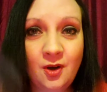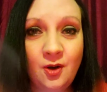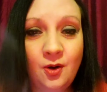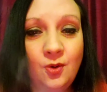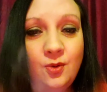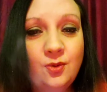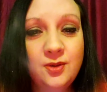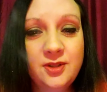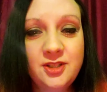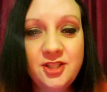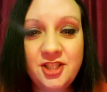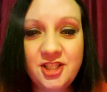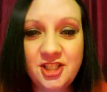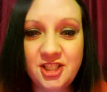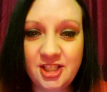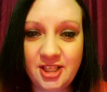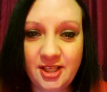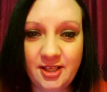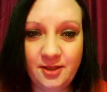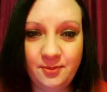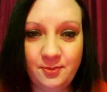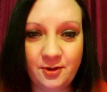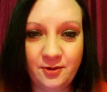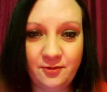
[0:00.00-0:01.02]
Holy
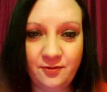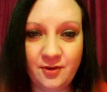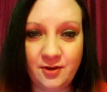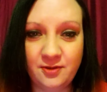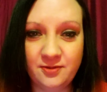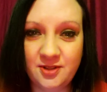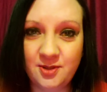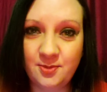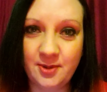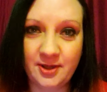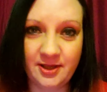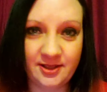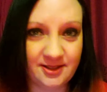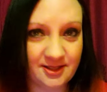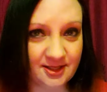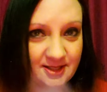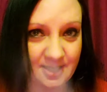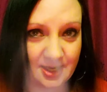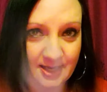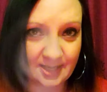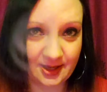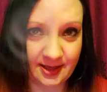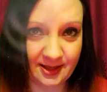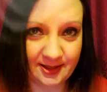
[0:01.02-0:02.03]
shit, my phone's about to
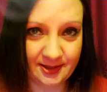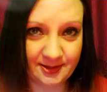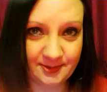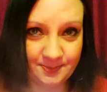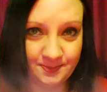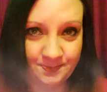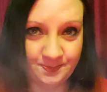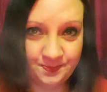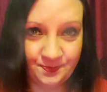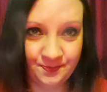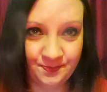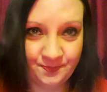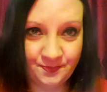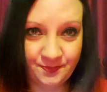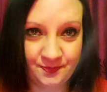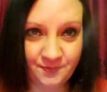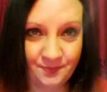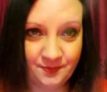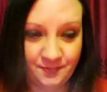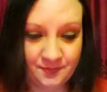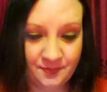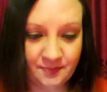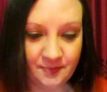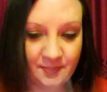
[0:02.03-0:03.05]
die.
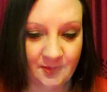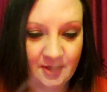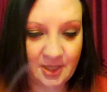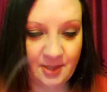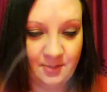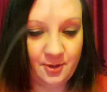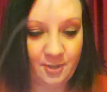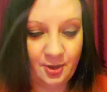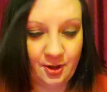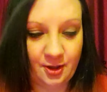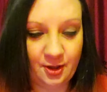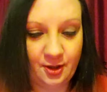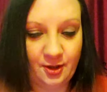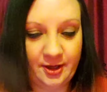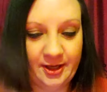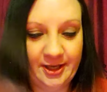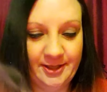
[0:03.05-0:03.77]
I better hurry.